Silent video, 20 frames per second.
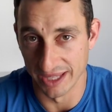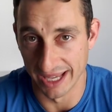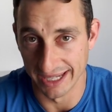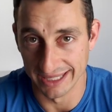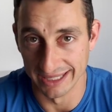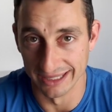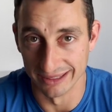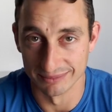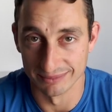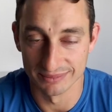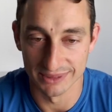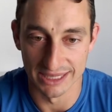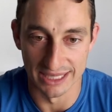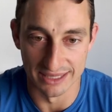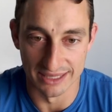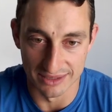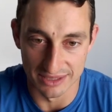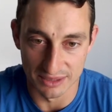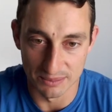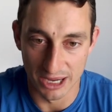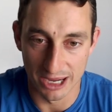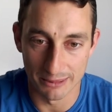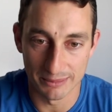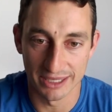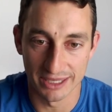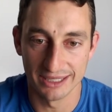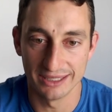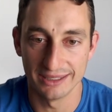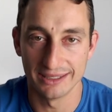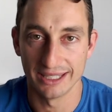here. It's the smart
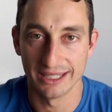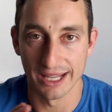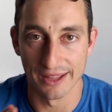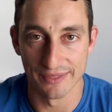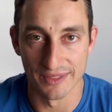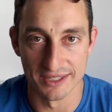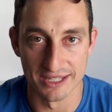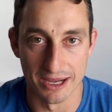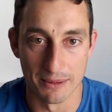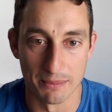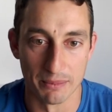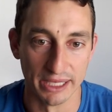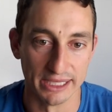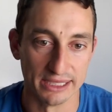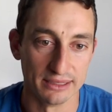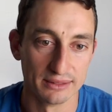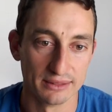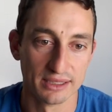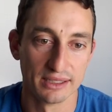money and the dumb money.